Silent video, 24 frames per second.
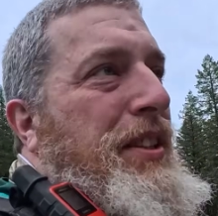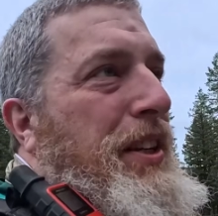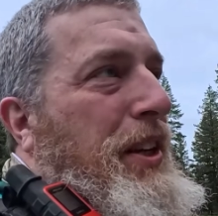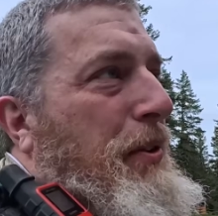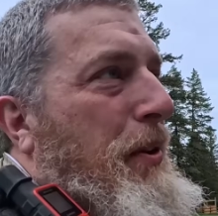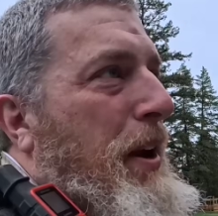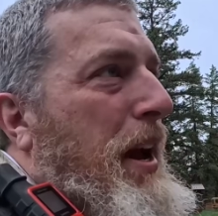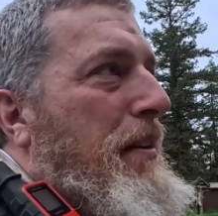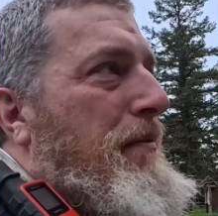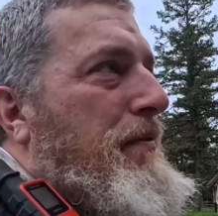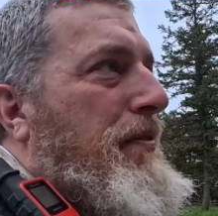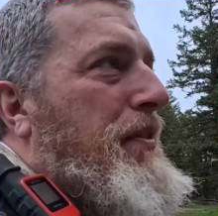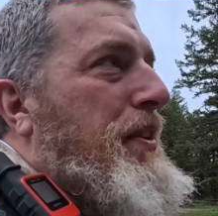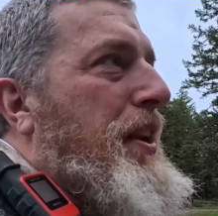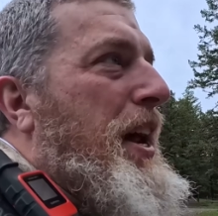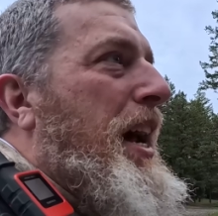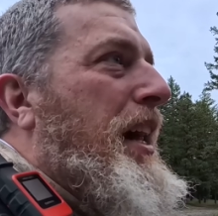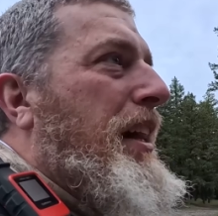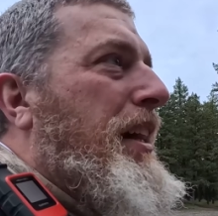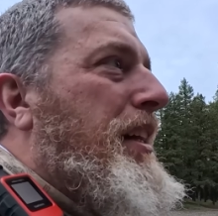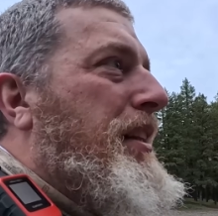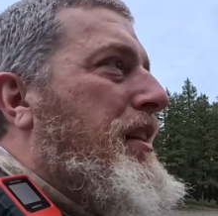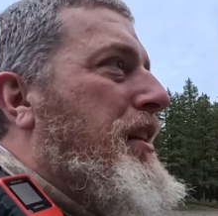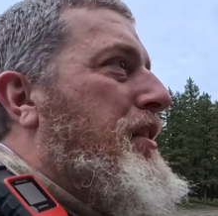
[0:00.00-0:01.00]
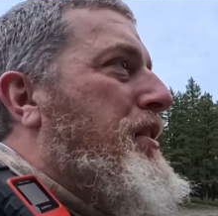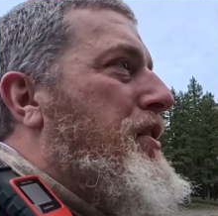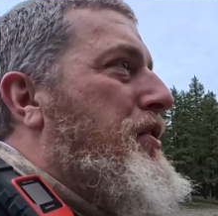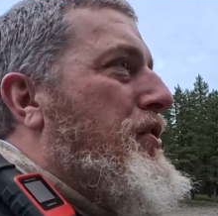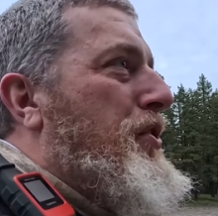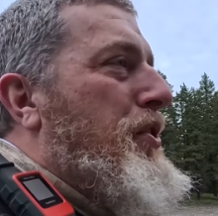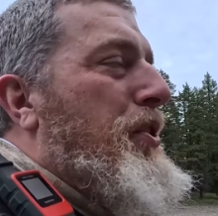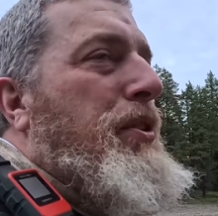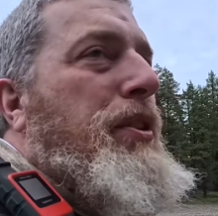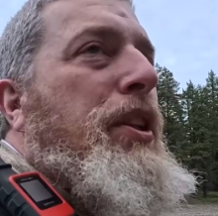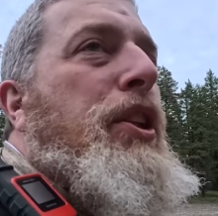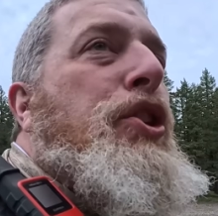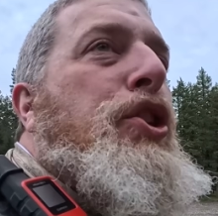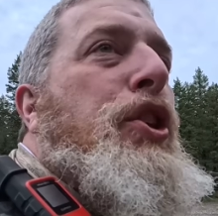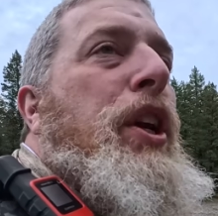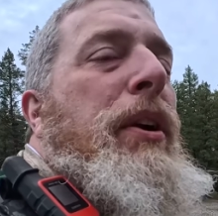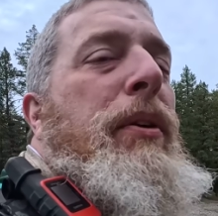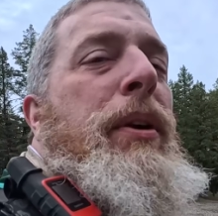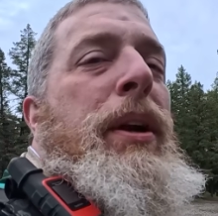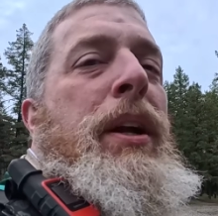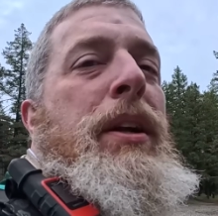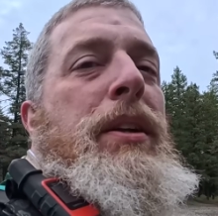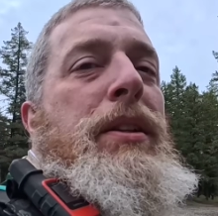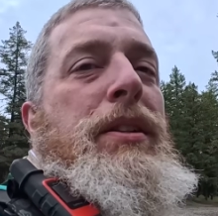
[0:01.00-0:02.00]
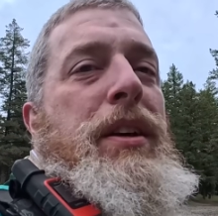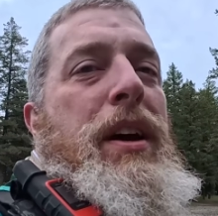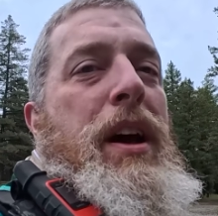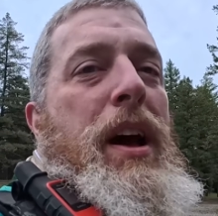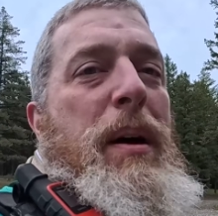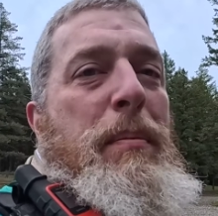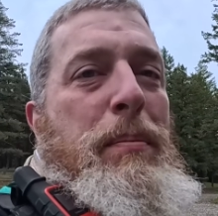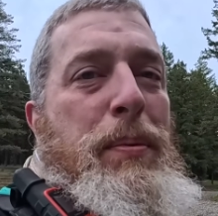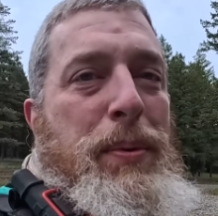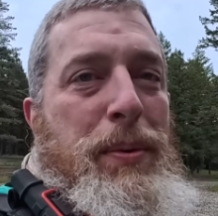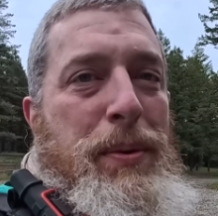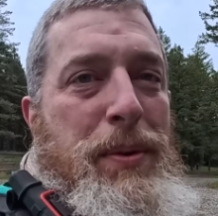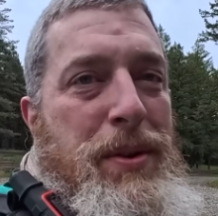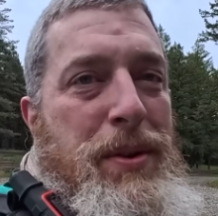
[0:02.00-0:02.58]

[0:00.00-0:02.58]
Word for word: the grand finale, the dessert, the cherry on top.